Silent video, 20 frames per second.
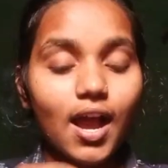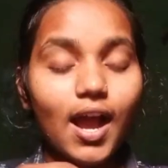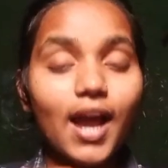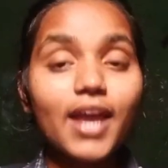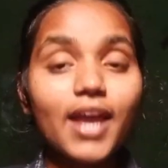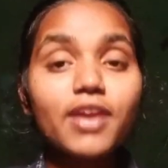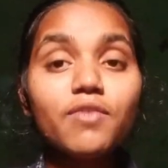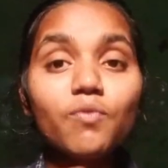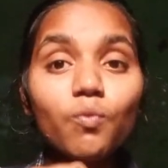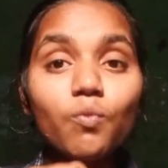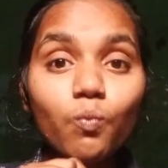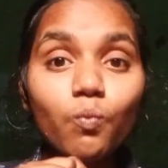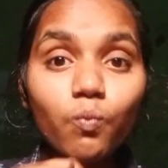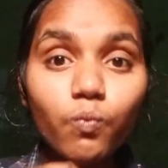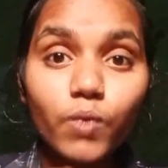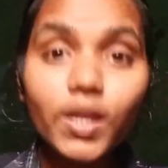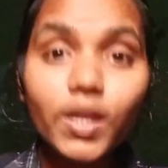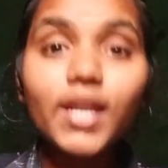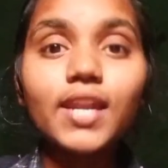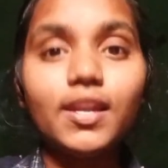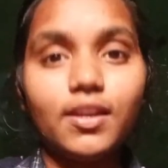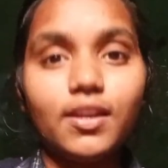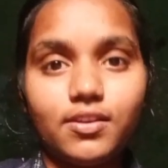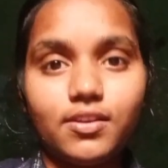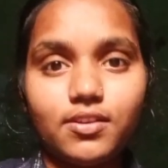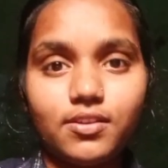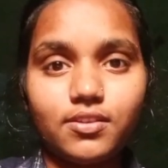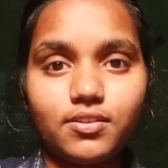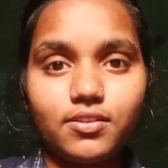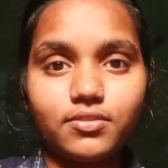I will
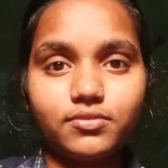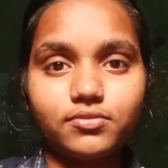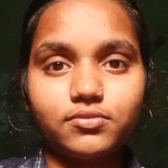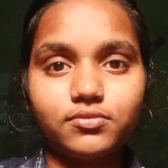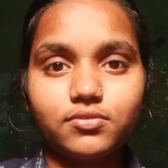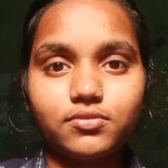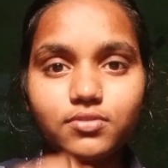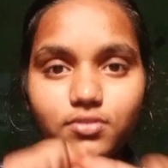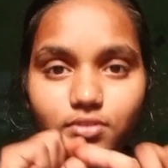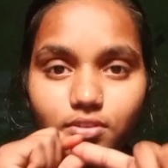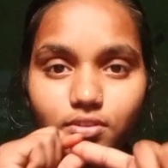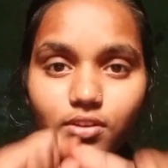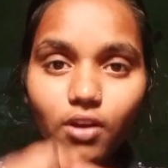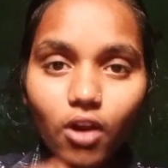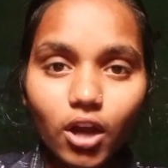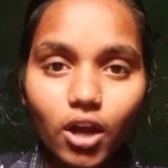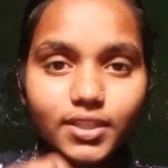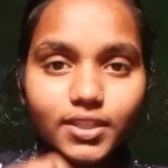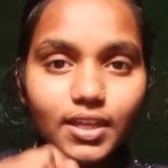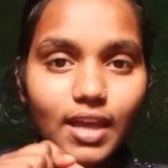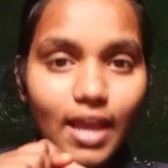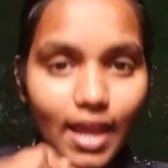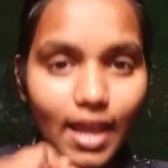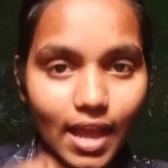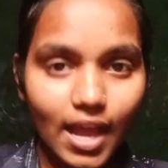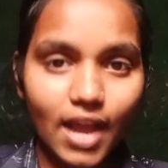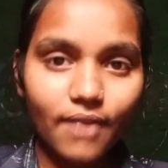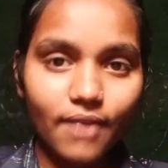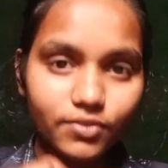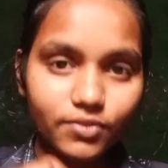not
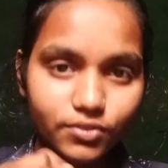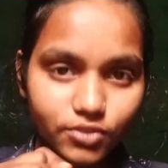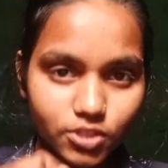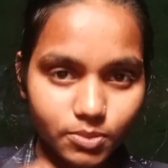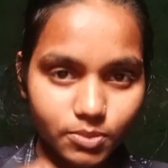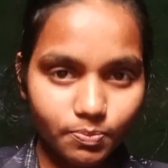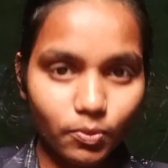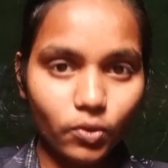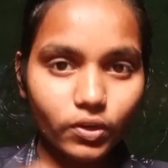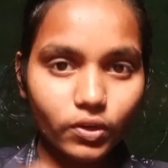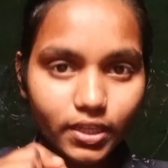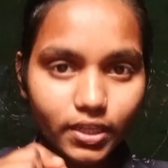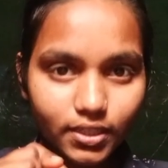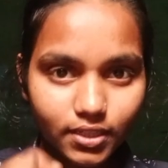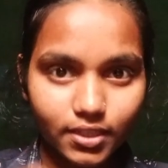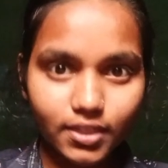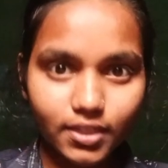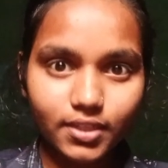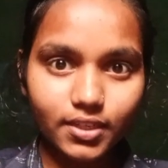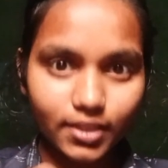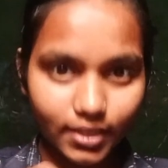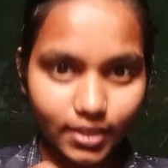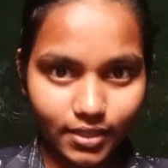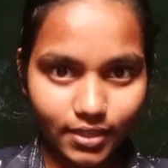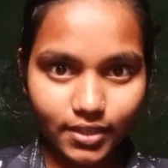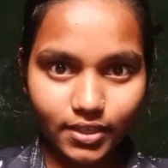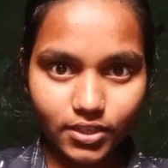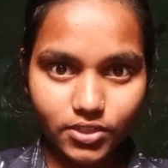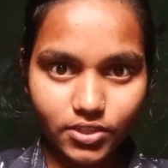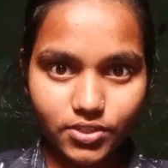have spoken in
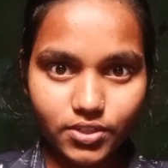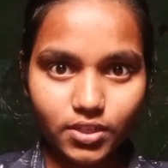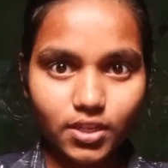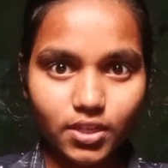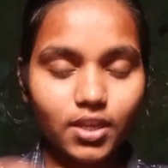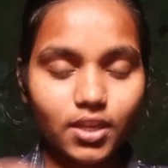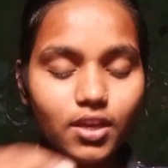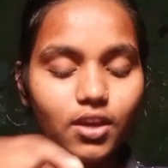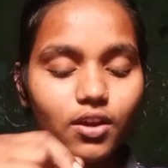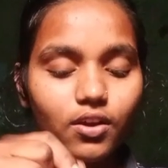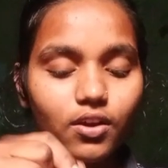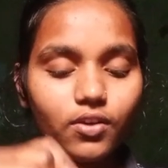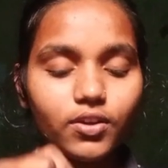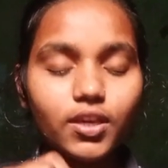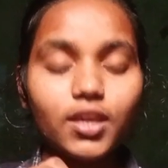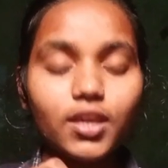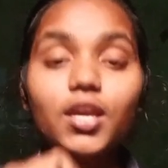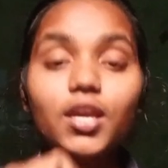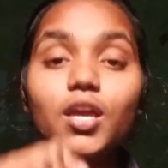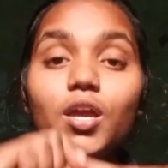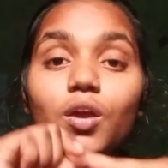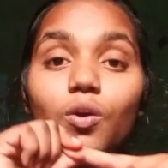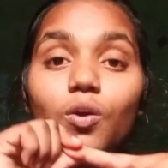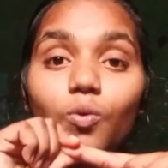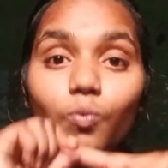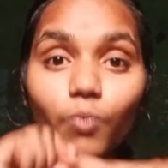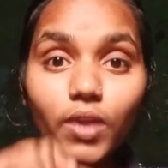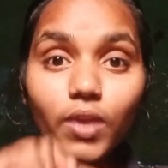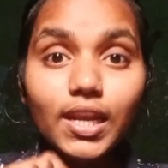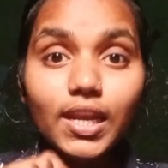English. Okay,
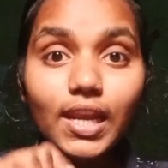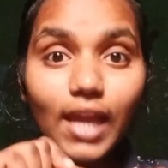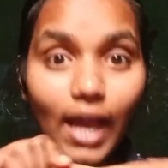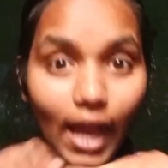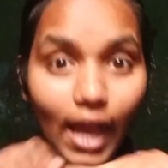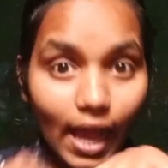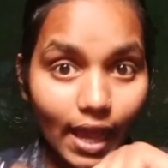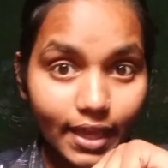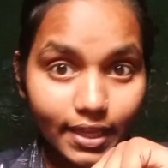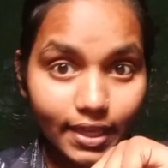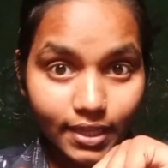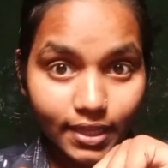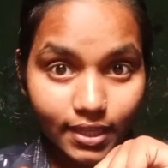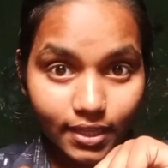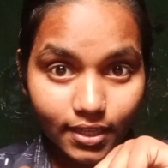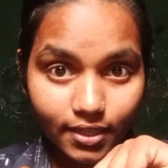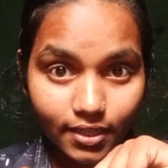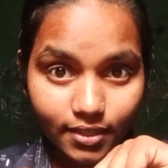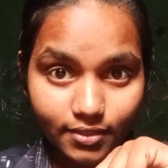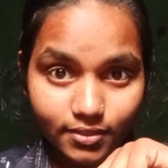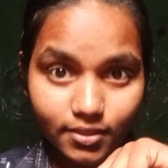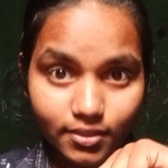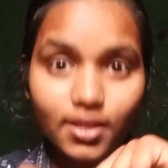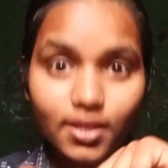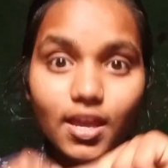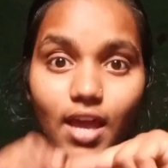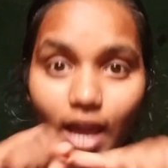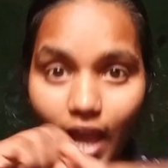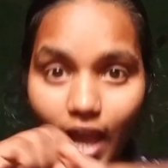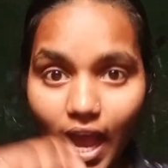will I
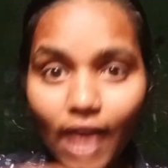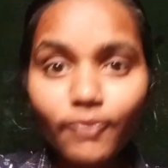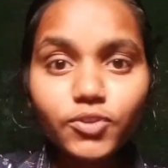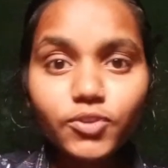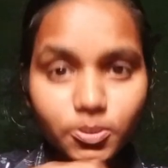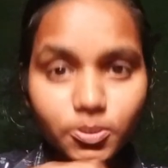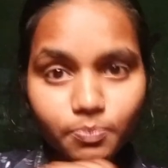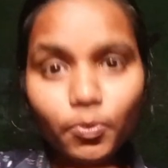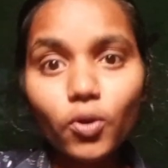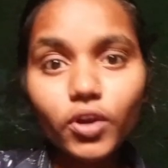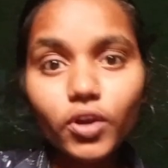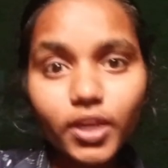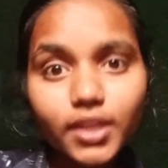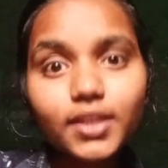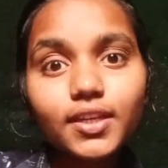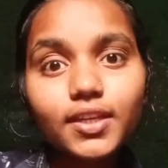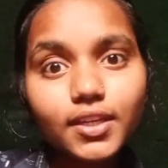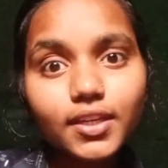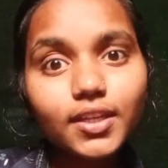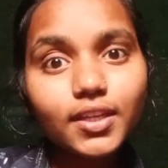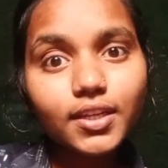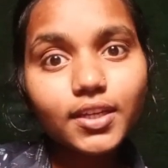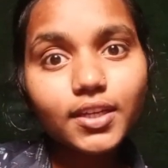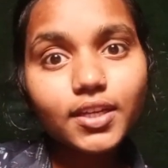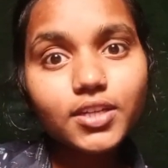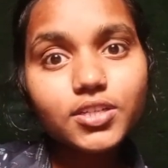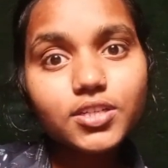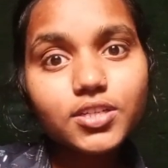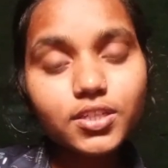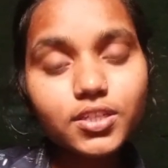have spoken in
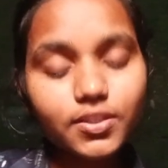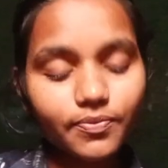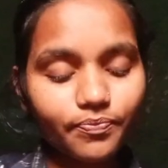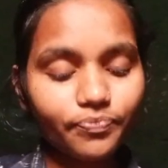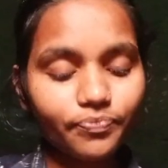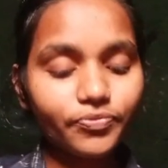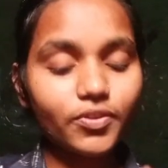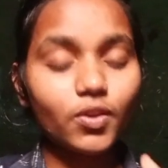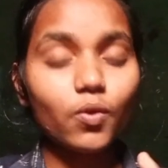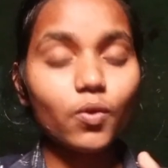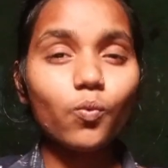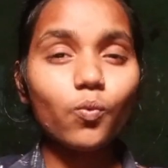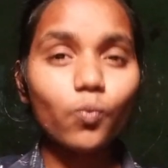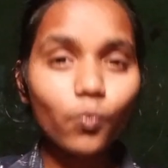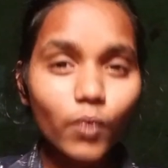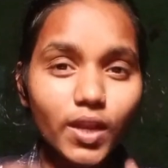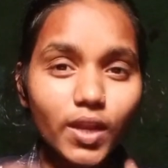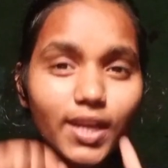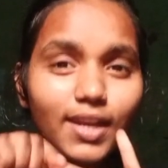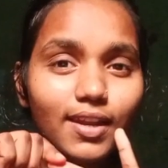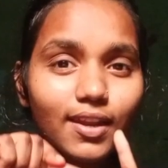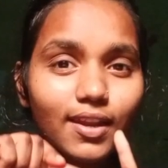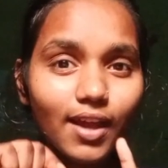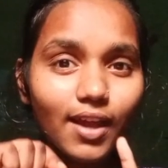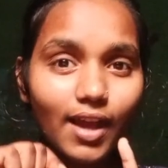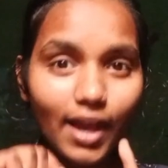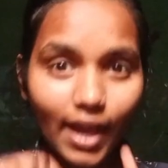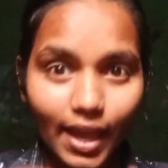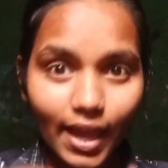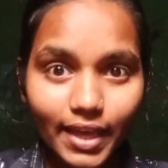English? Will
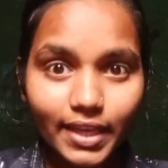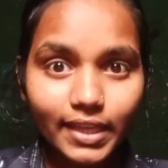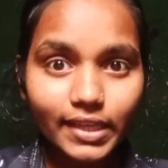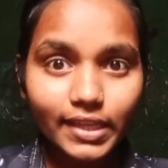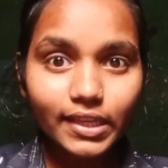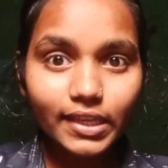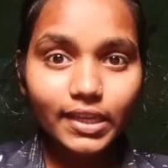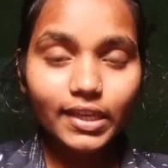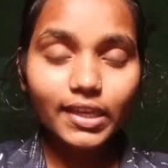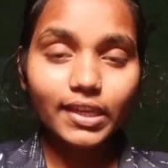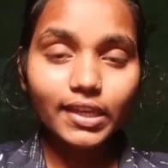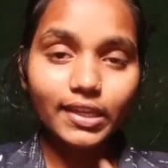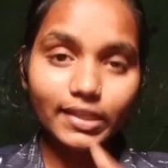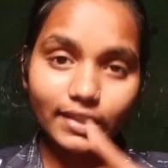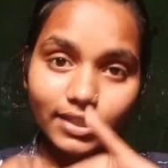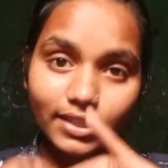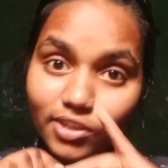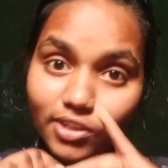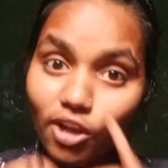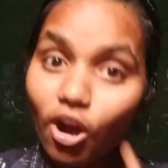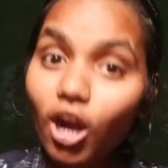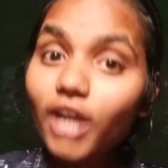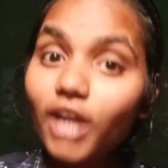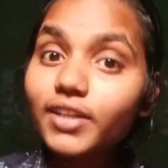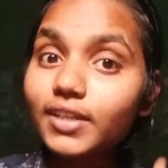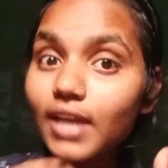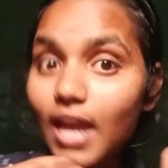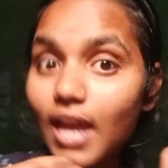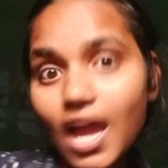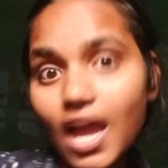I
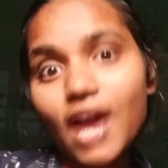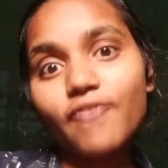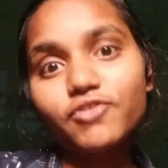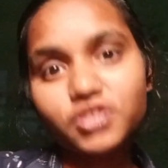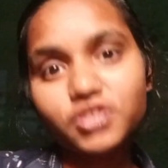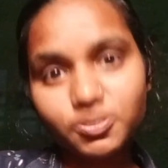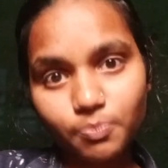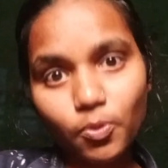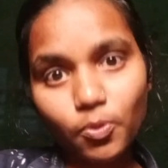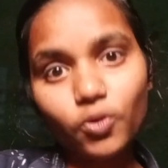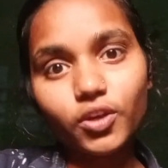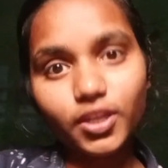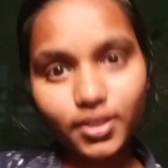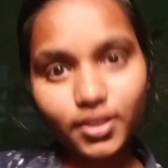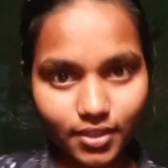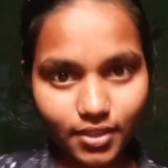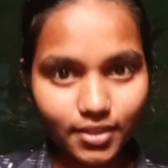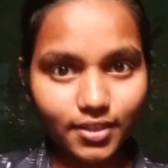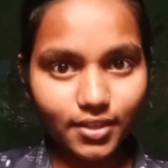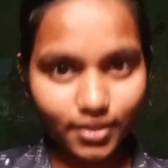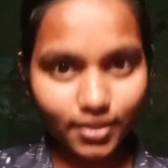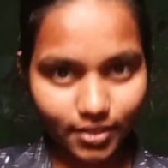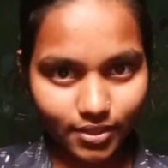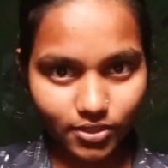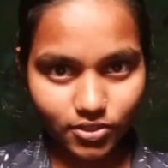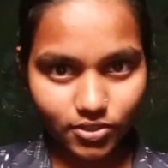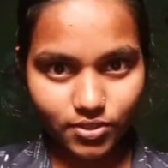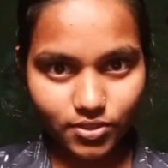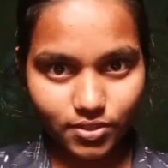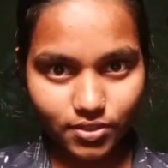not have spoken in
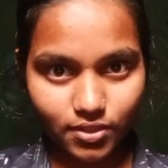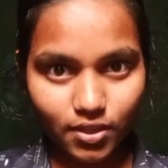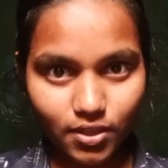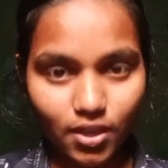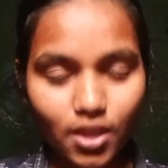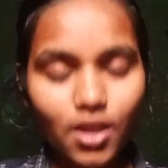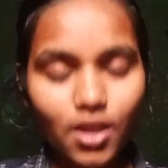English?